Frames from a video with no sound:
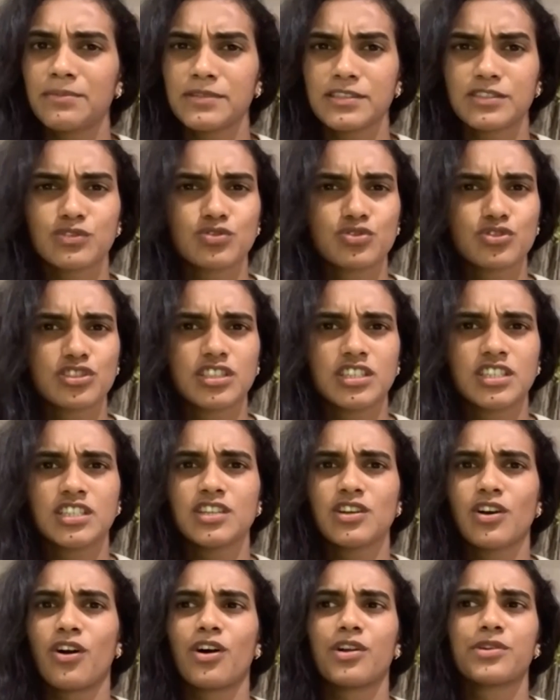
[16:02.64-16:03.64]

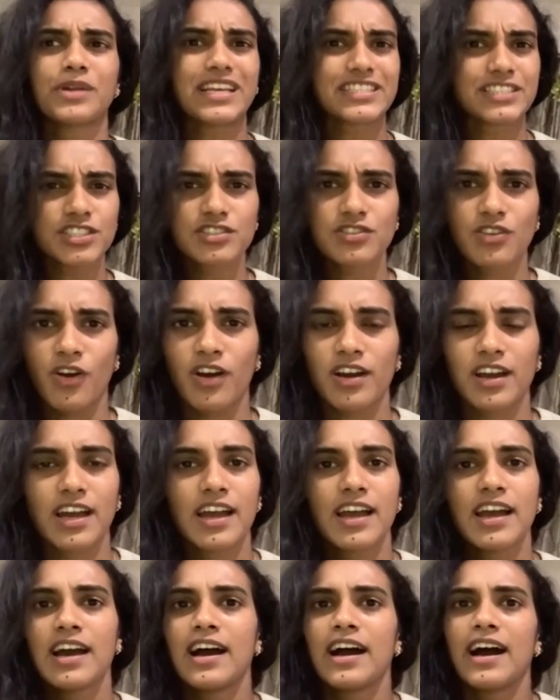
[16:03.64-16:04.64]
Yamaguchi or Ratchanok,
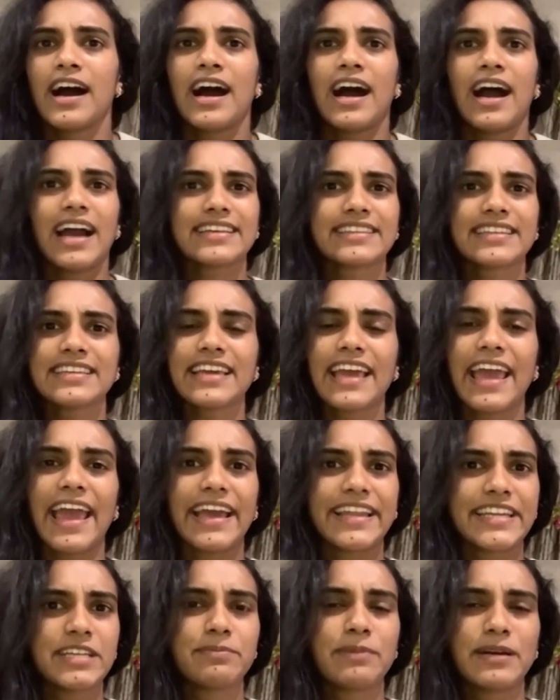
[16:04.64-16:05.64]
I
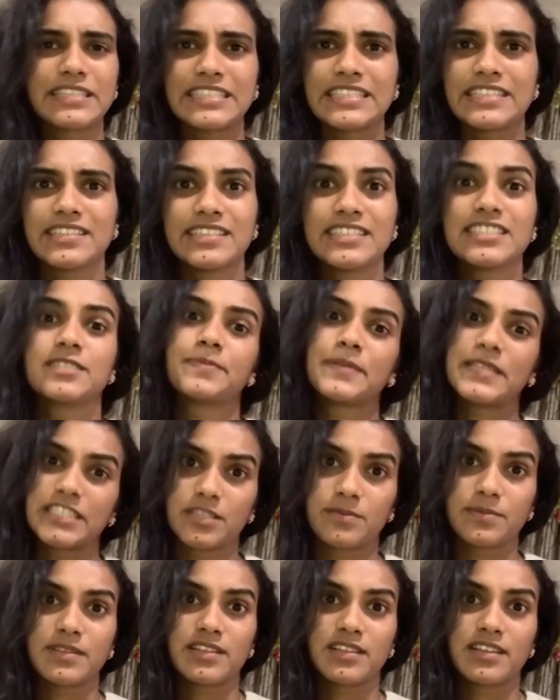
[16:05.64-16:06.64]
think anybody is
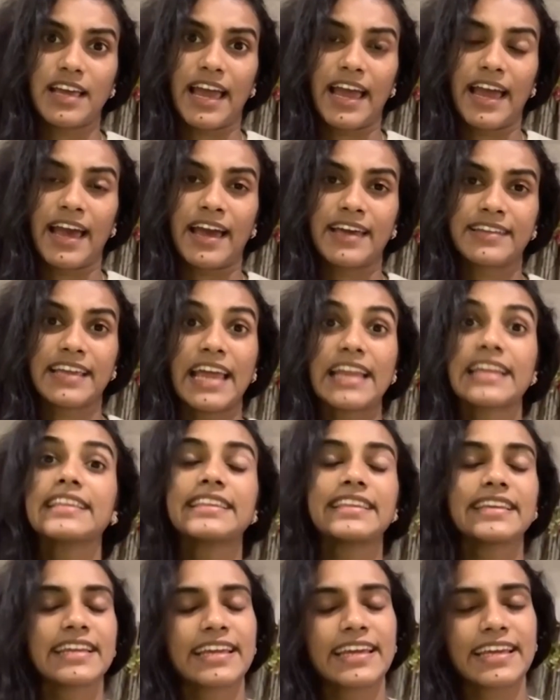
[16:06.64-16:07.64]
beatable and
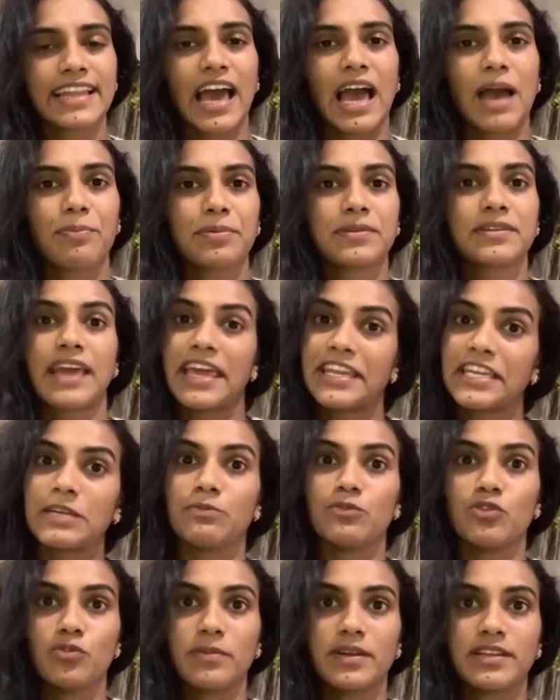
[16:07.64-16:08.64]
anything can happen
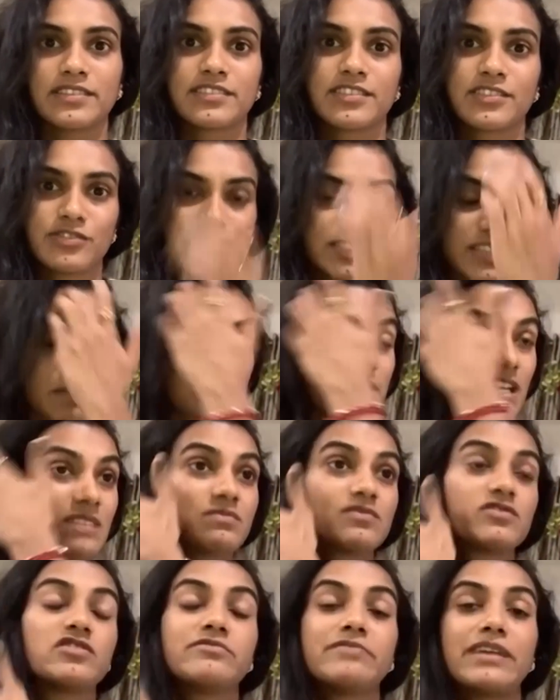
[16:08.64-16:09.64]
any moment. You know,
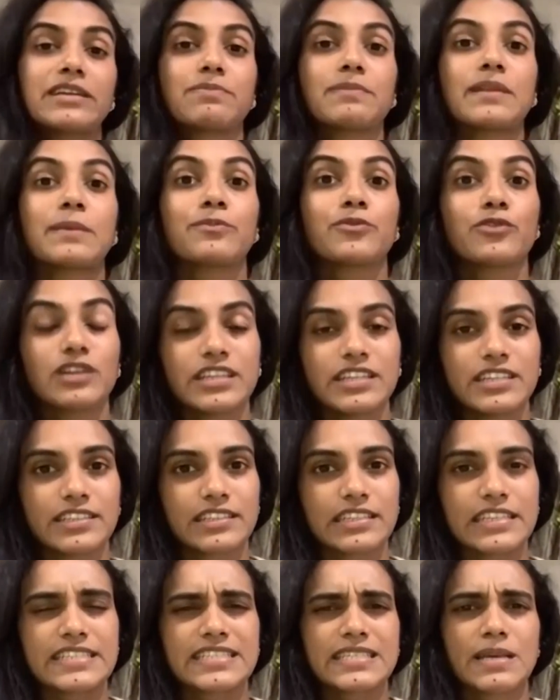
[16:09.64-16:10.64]
sometimes we might play
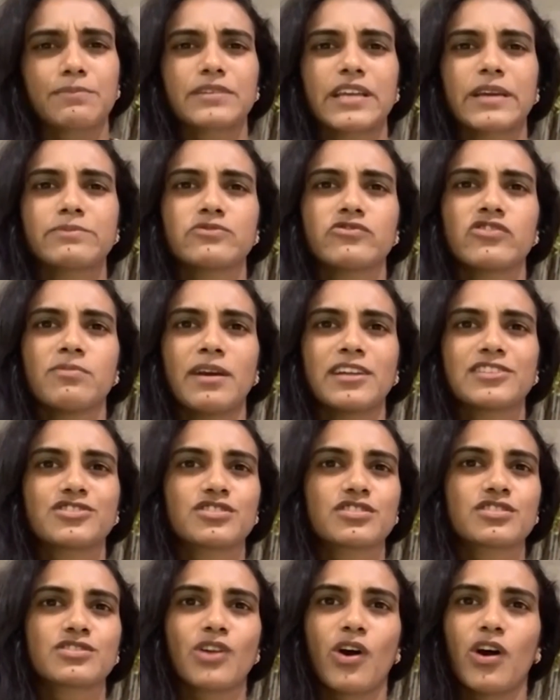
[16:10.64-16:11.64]
brilliantly. Sometimes we
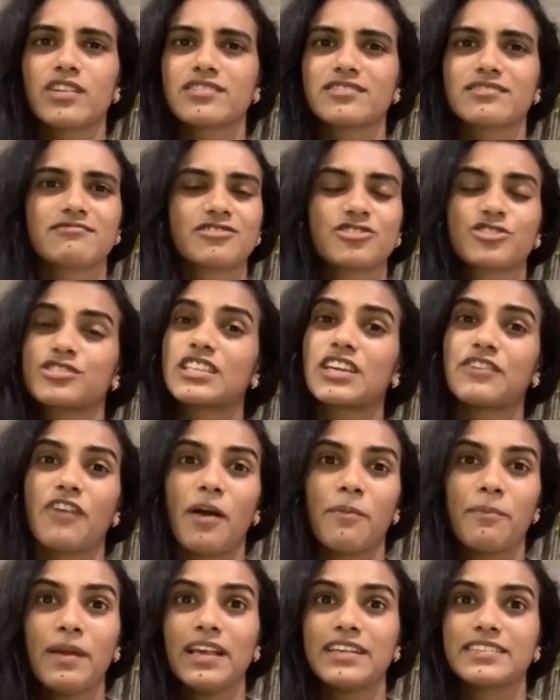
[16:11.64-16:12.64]
might just not give
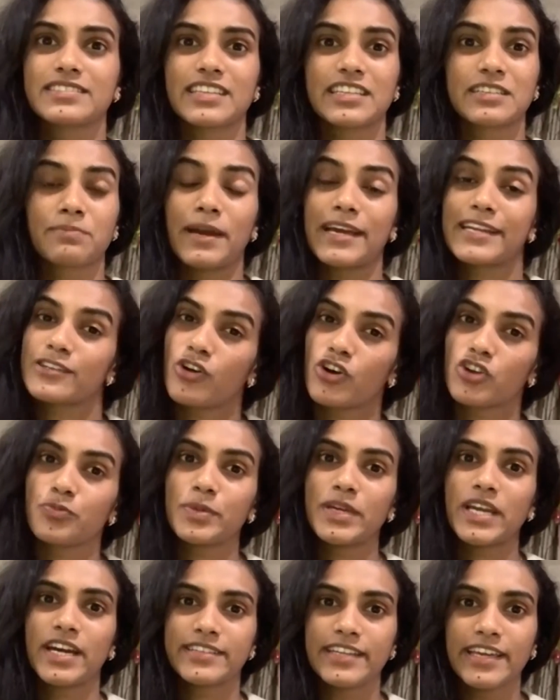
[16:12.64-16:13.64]
our best. It might
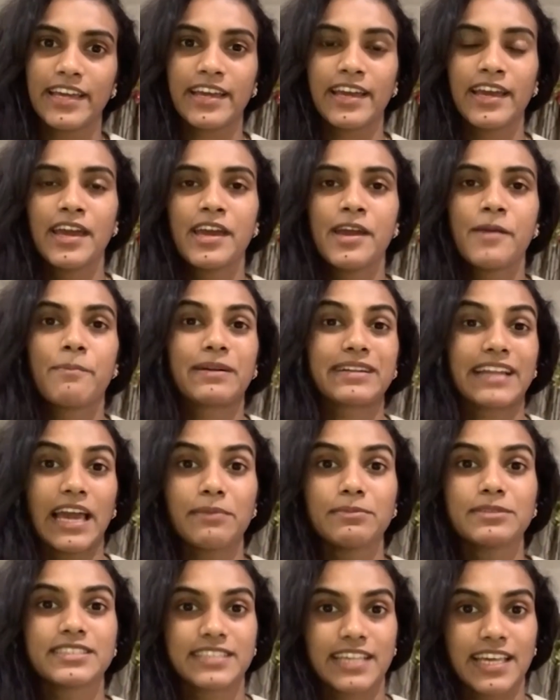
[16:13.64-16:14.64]
not be our day. But
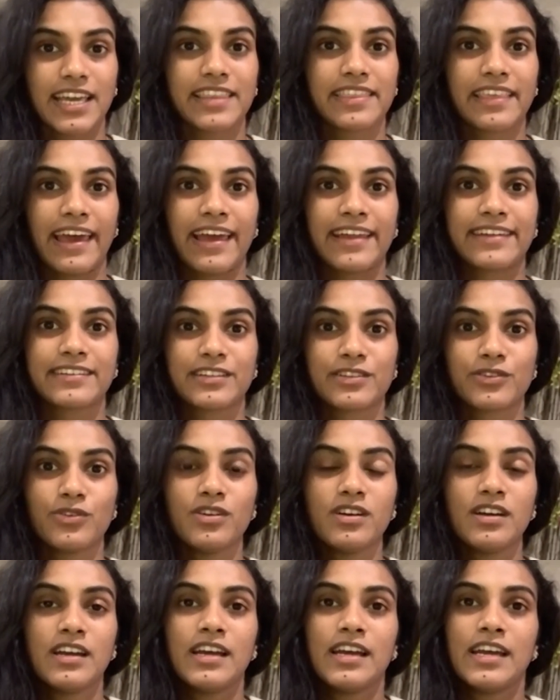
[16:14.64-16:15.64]
I must say that, you
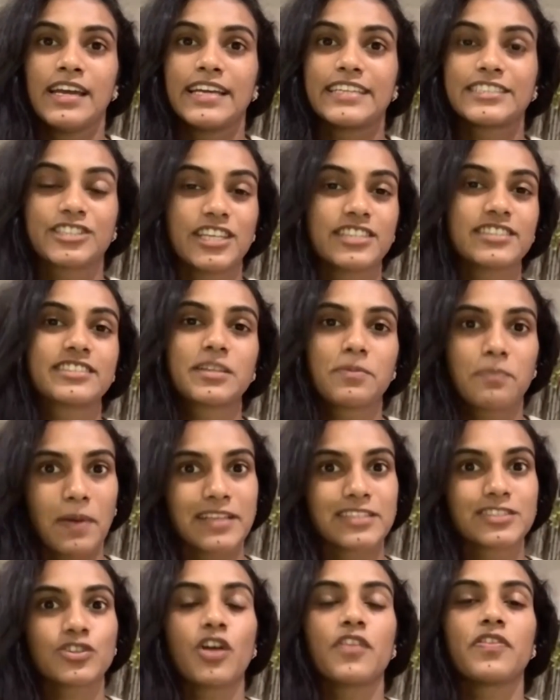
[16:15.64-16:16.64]
know, it just
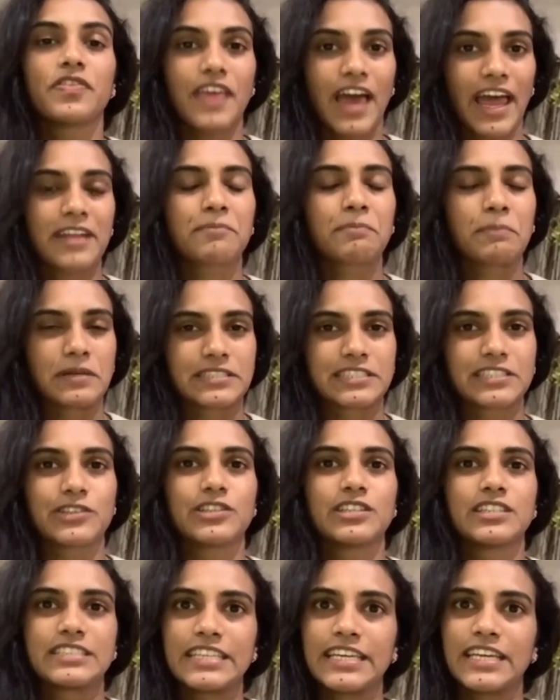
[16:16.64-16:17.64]
depends on that
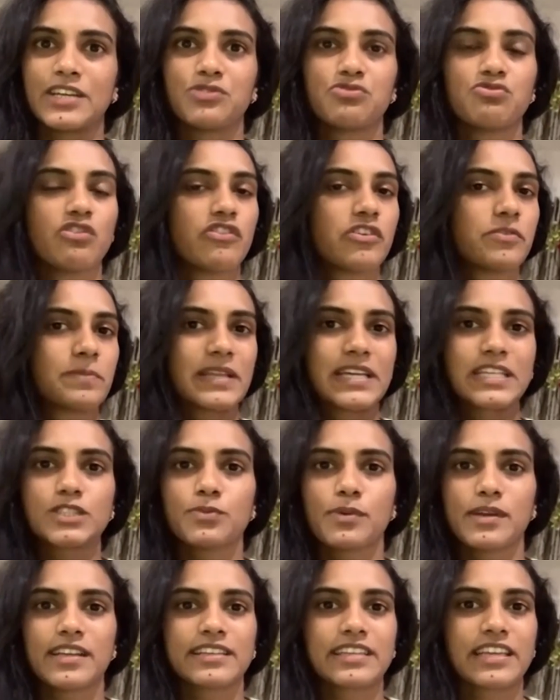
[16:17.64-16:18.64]
particular day. Whoever
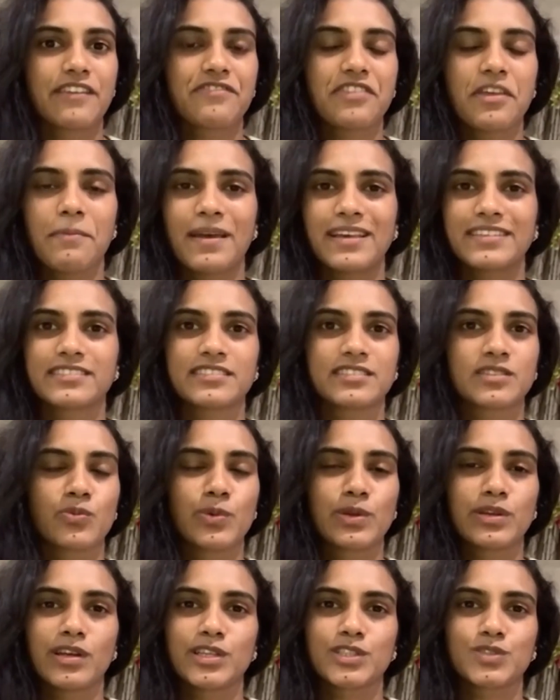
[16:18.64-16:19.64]
plays well and give their best is
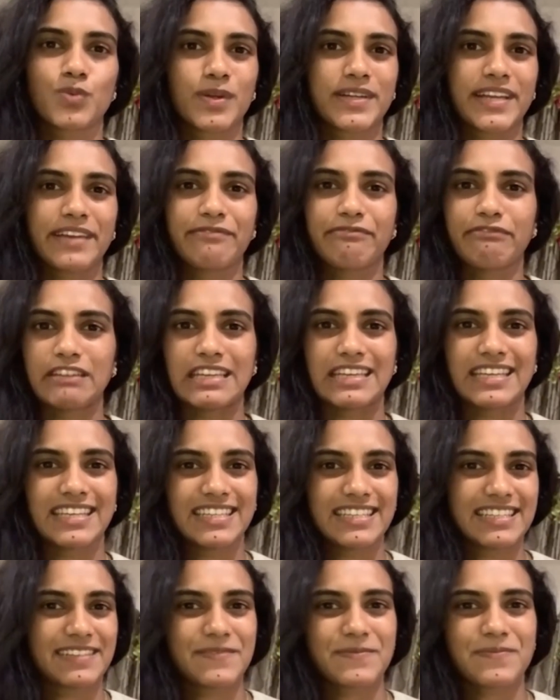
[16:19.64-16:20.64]
the winner is what I feel.